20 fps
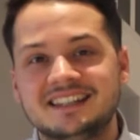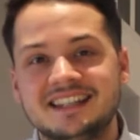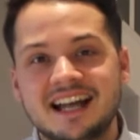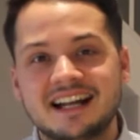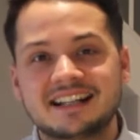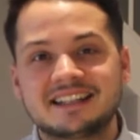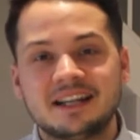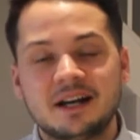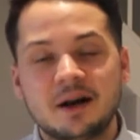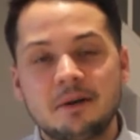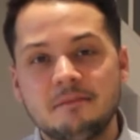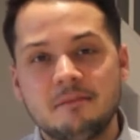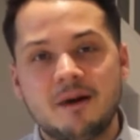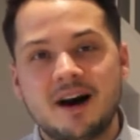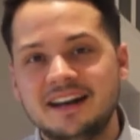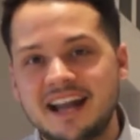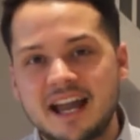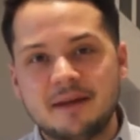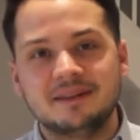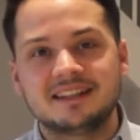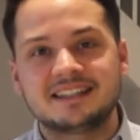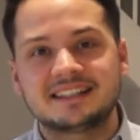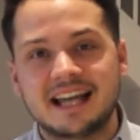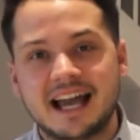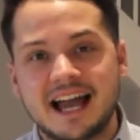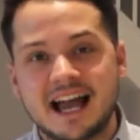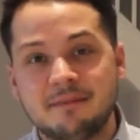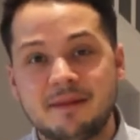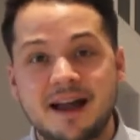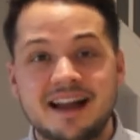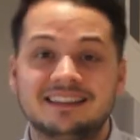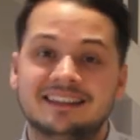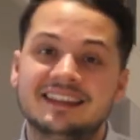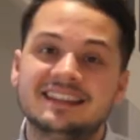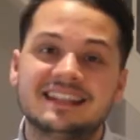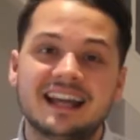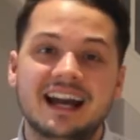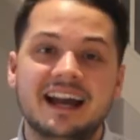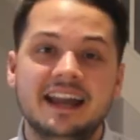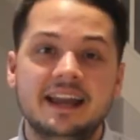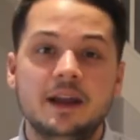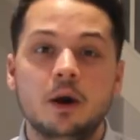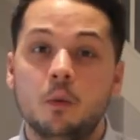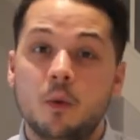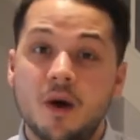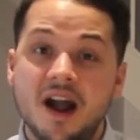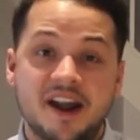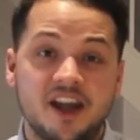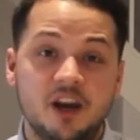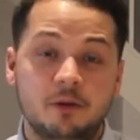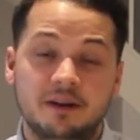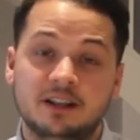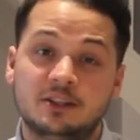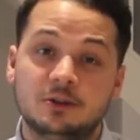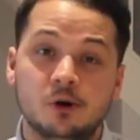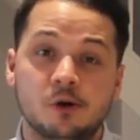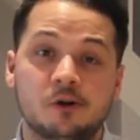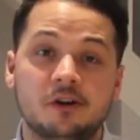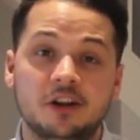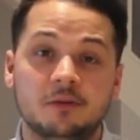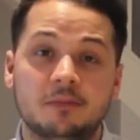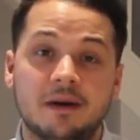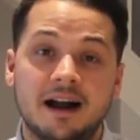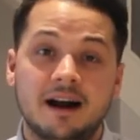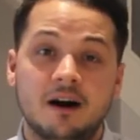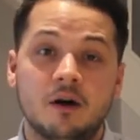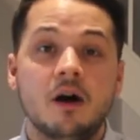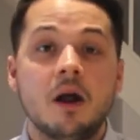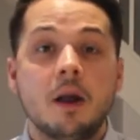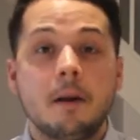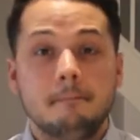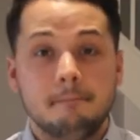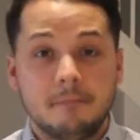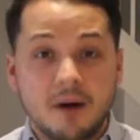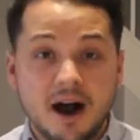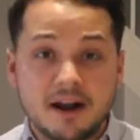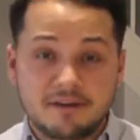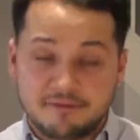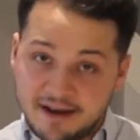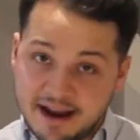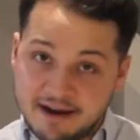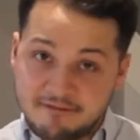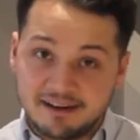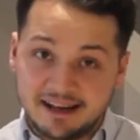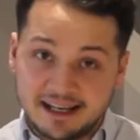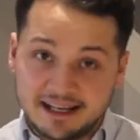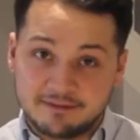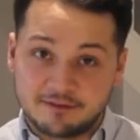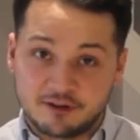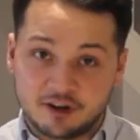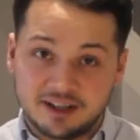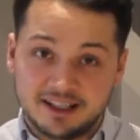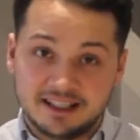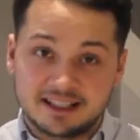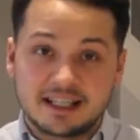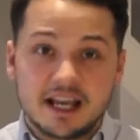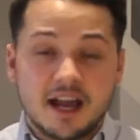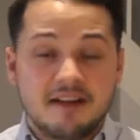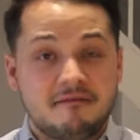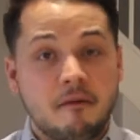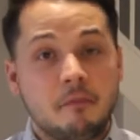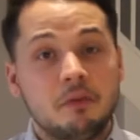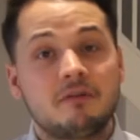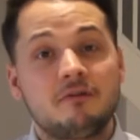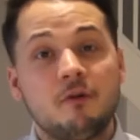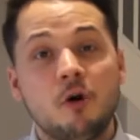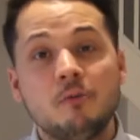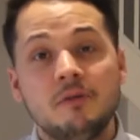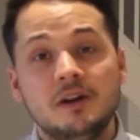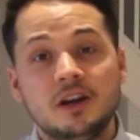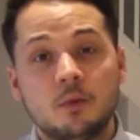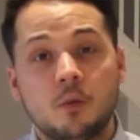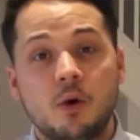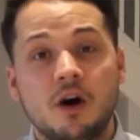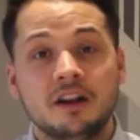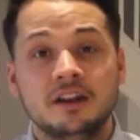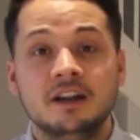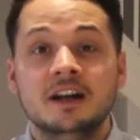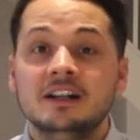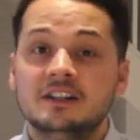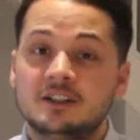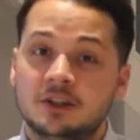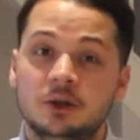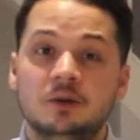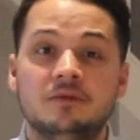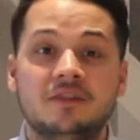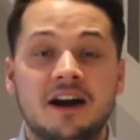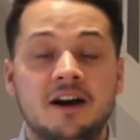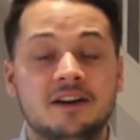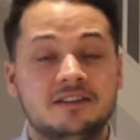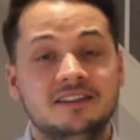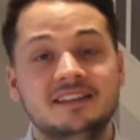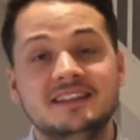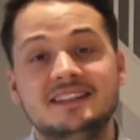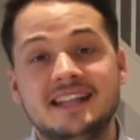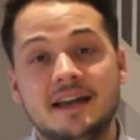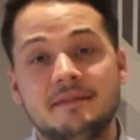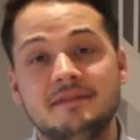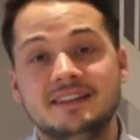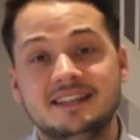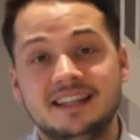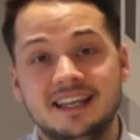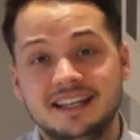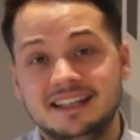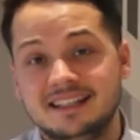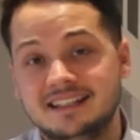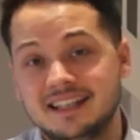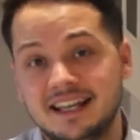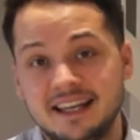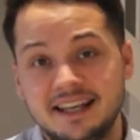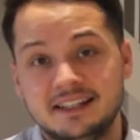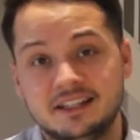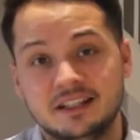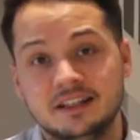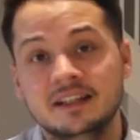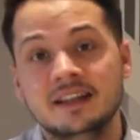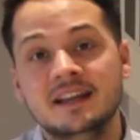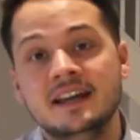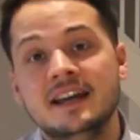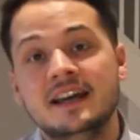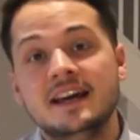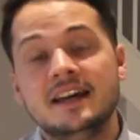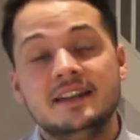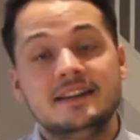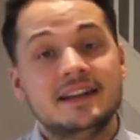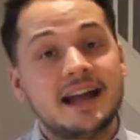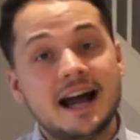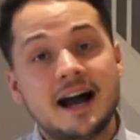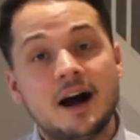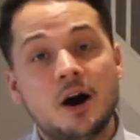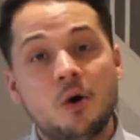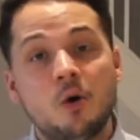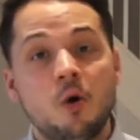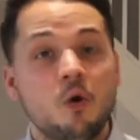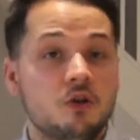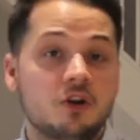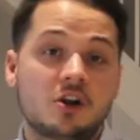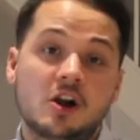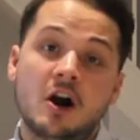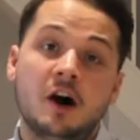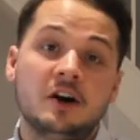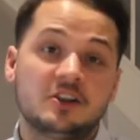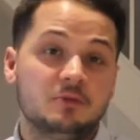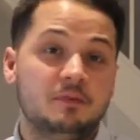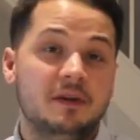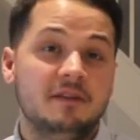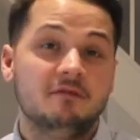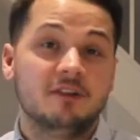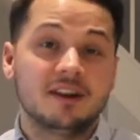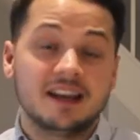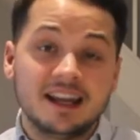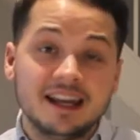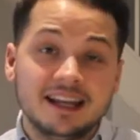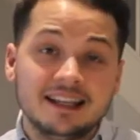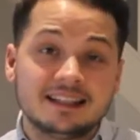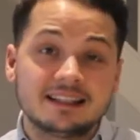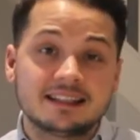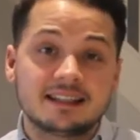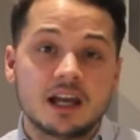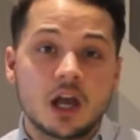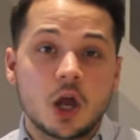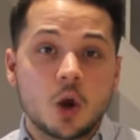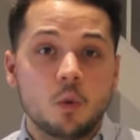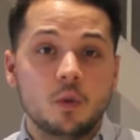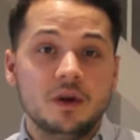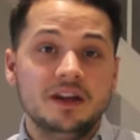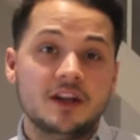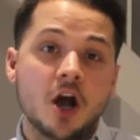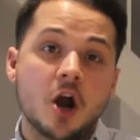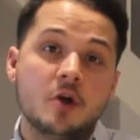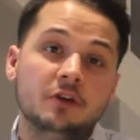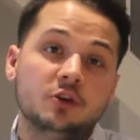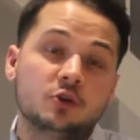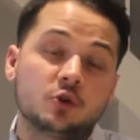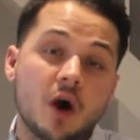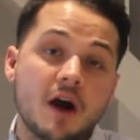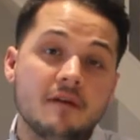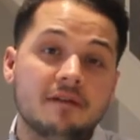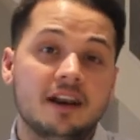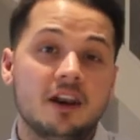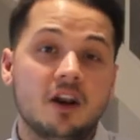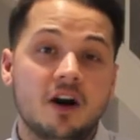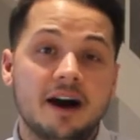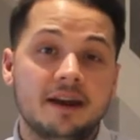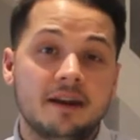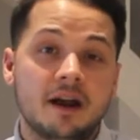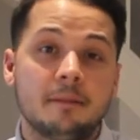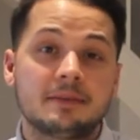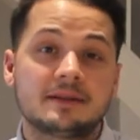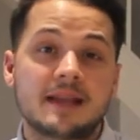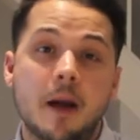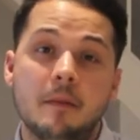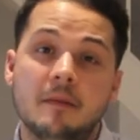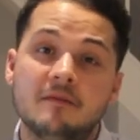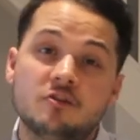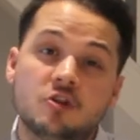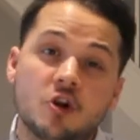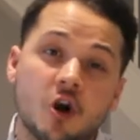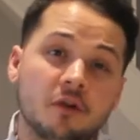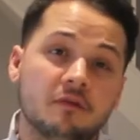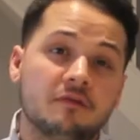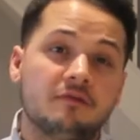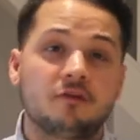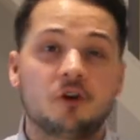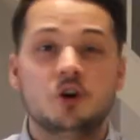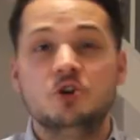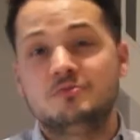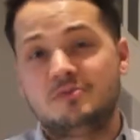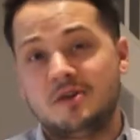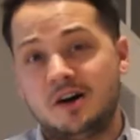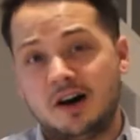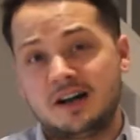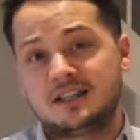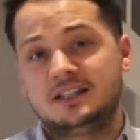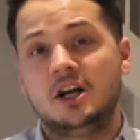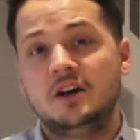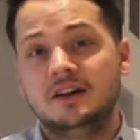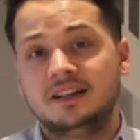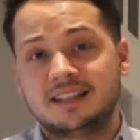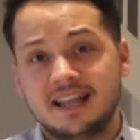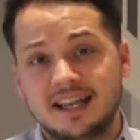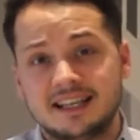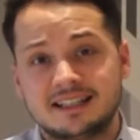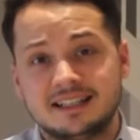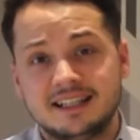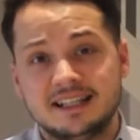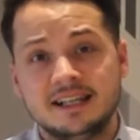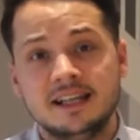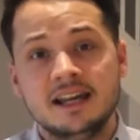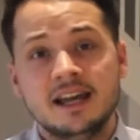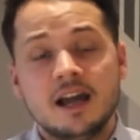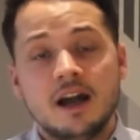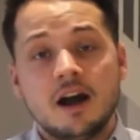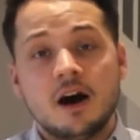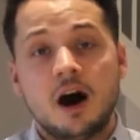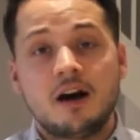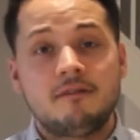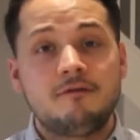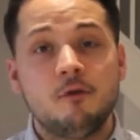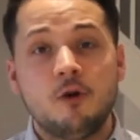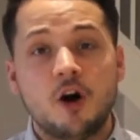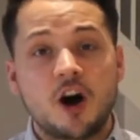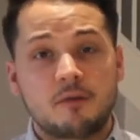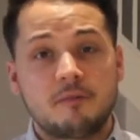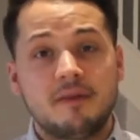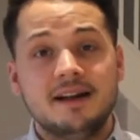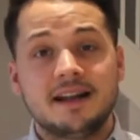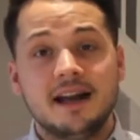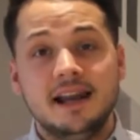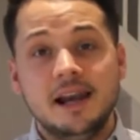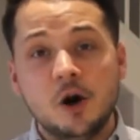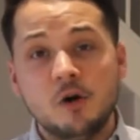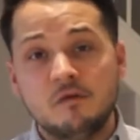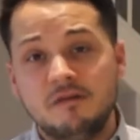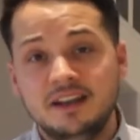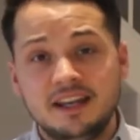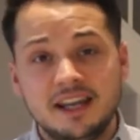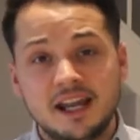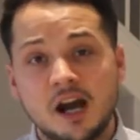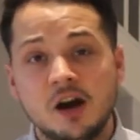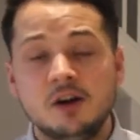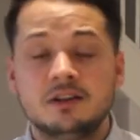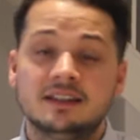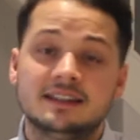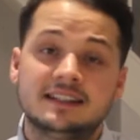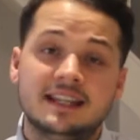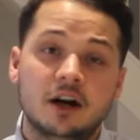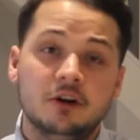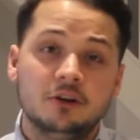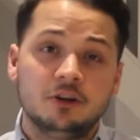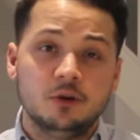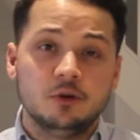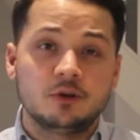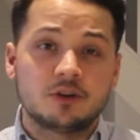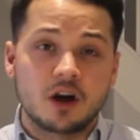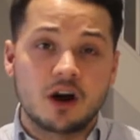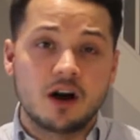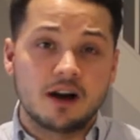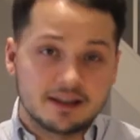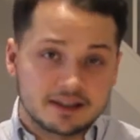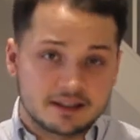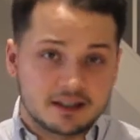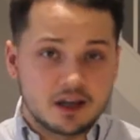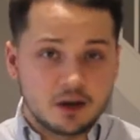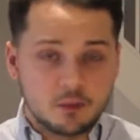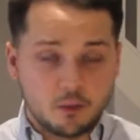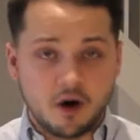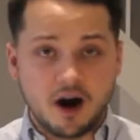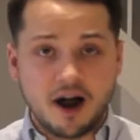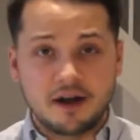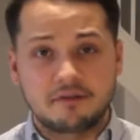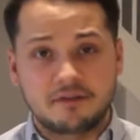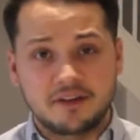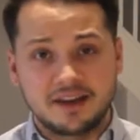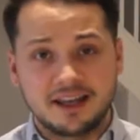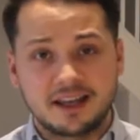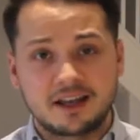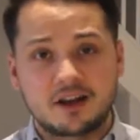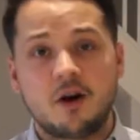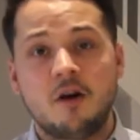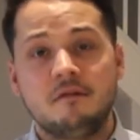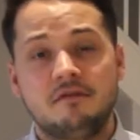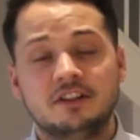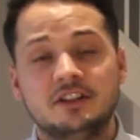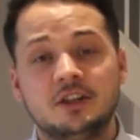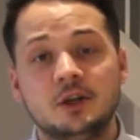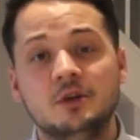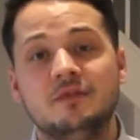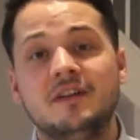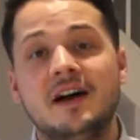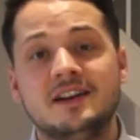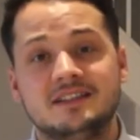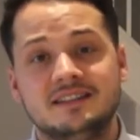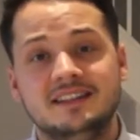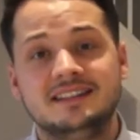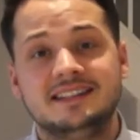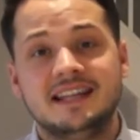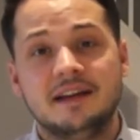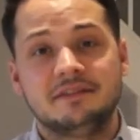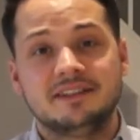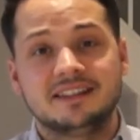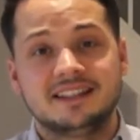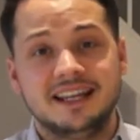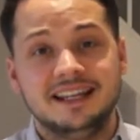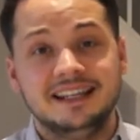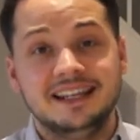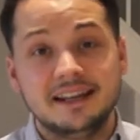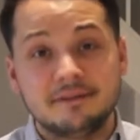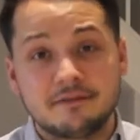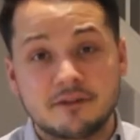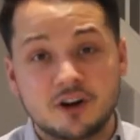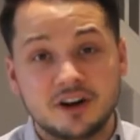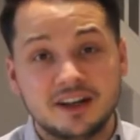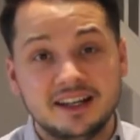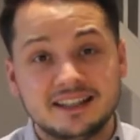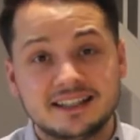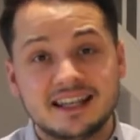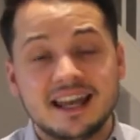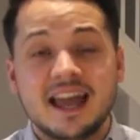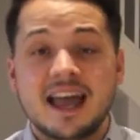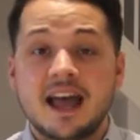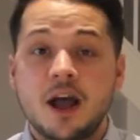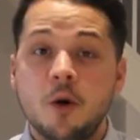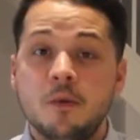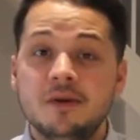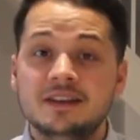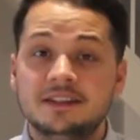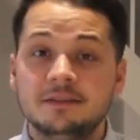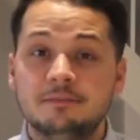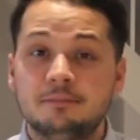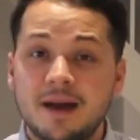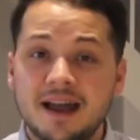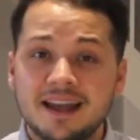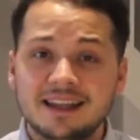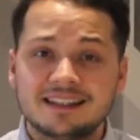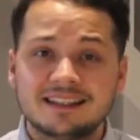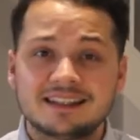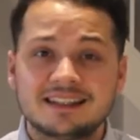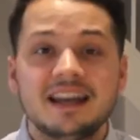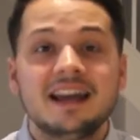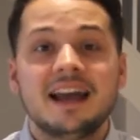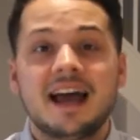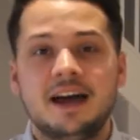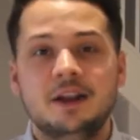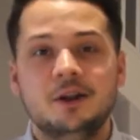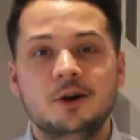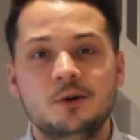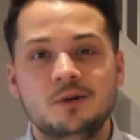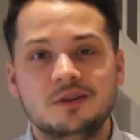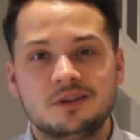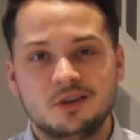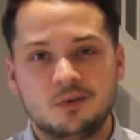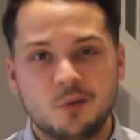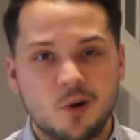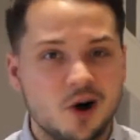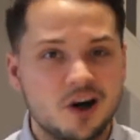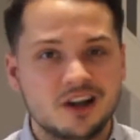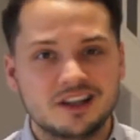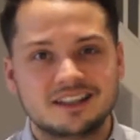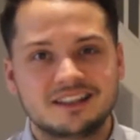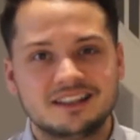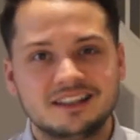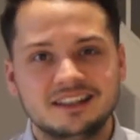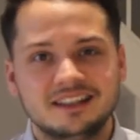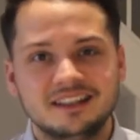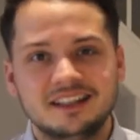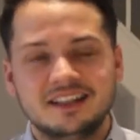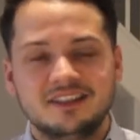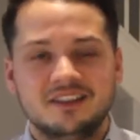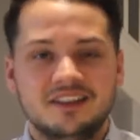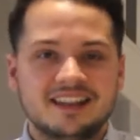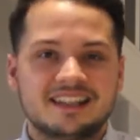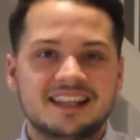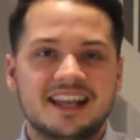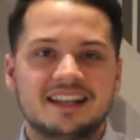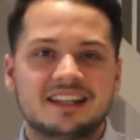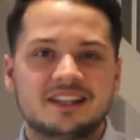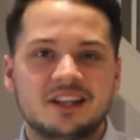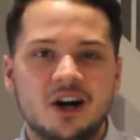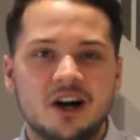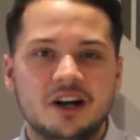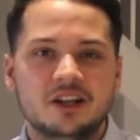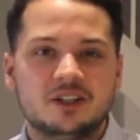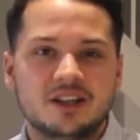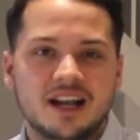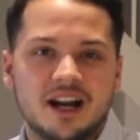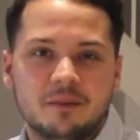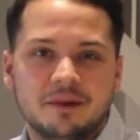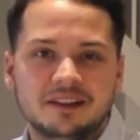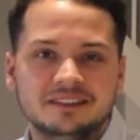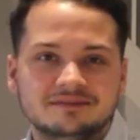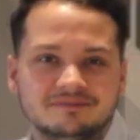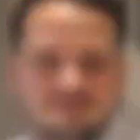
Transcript: Sector. My name is Sam and today we're going to be talking about my favourite liveries from the Formula 1 2017 season. Now all the cars have been released, we know the driver lineups and we've gone through Barcelona testing. I thought I'd make a little video to tell you guys what I think of the 2017 liveries, who is the best and who is the worst. Let's get started shall we?